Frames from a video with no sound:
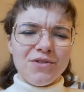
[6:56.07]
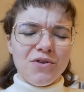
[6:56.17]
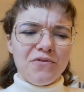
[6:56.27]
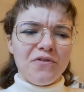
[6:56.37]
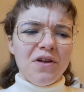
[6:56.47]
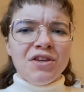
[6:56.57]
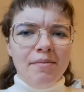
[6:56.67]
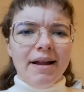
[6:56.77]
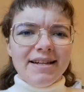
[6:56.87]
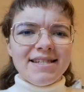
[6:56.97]
the sort of
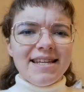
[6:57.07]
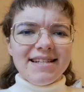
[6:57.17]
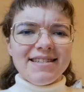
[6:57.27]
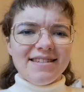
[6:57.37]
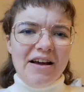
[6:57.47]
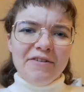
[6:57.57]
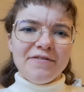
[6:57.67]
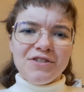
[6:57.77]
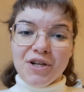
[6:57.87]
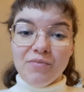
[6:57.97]
humanities
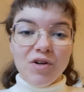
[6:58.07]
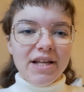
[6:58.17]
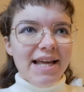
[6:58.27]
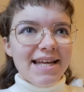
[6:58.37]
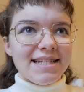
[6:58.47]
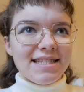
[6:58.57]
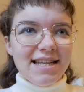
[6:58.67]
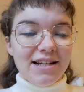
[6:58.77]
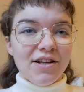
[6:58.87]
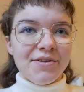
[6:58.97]
stuff generally is,
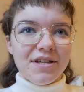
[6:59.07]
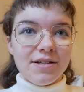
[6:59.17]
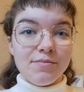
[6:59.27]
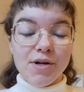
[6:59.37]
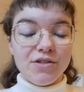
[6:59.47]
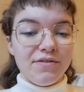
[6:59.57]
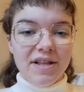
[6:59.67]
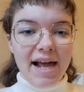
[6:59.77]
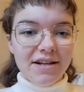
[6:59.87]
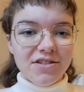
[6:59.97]
including most of the
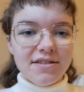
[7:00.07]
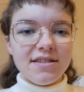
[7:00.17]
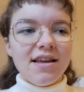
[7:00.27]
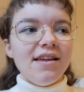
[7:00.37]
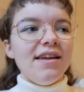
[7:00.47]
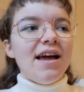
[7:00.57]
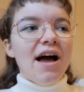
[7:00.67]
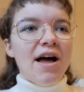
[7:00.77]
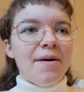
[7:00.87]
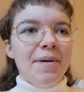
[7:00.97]
lectures.
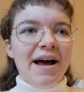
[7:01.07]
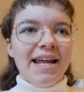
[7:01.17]
And